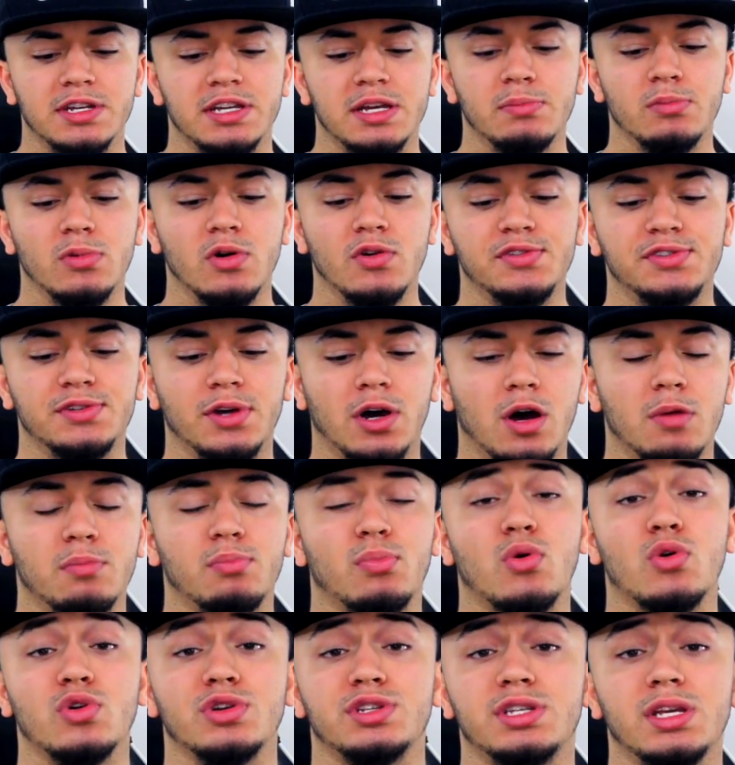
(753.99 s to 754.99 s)
He moves on.
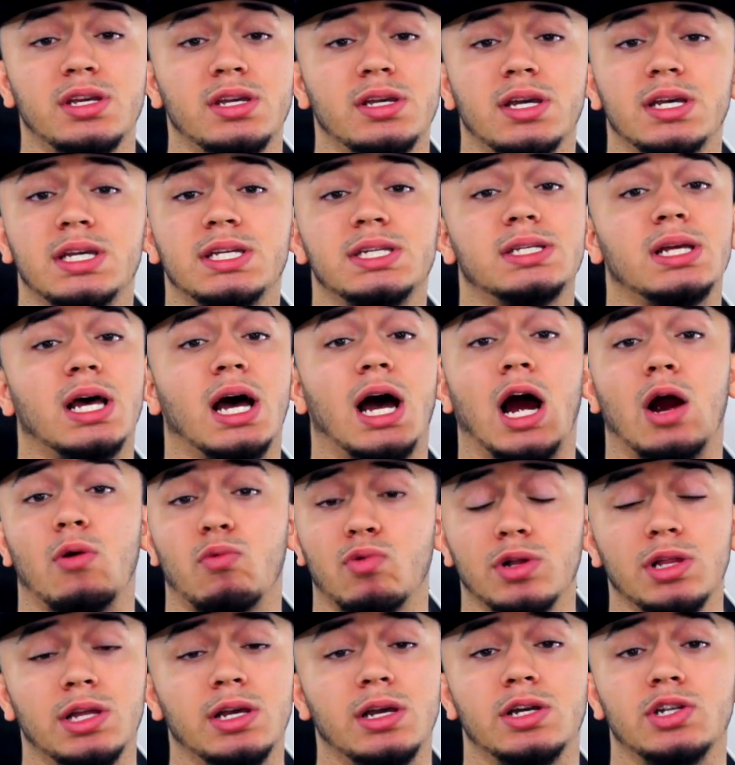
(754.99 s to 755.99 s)
Porzingis, I
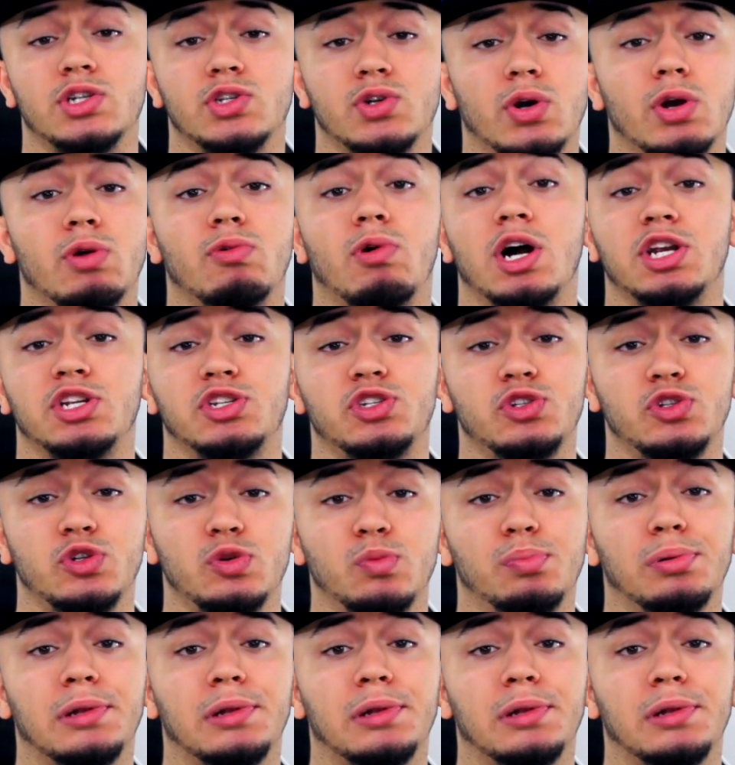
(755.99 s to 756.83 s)
really enjoy watching you